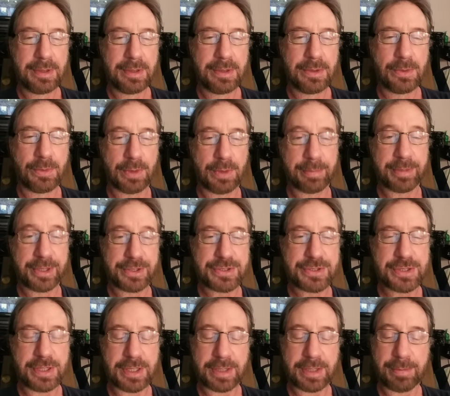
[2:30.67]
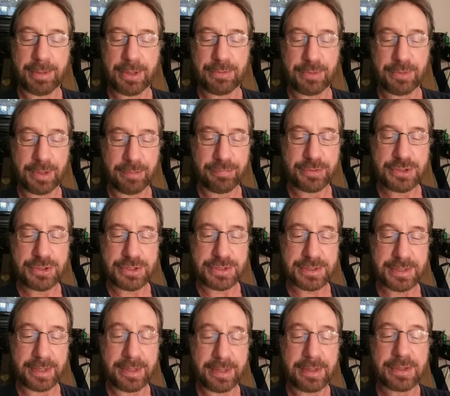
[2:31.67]
or I'm going to talk about refugees
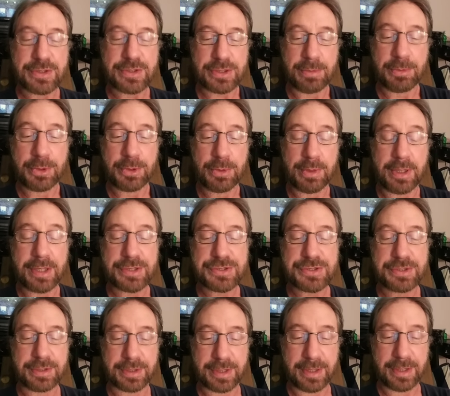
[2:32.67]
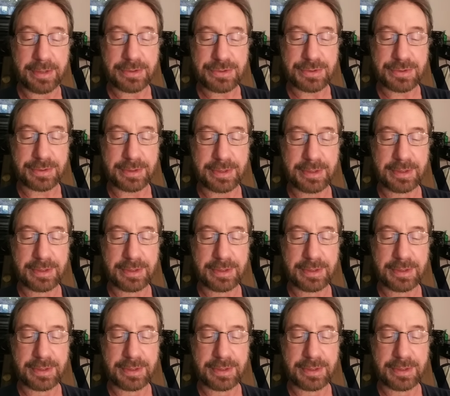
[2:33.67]
later, someone who lost their country.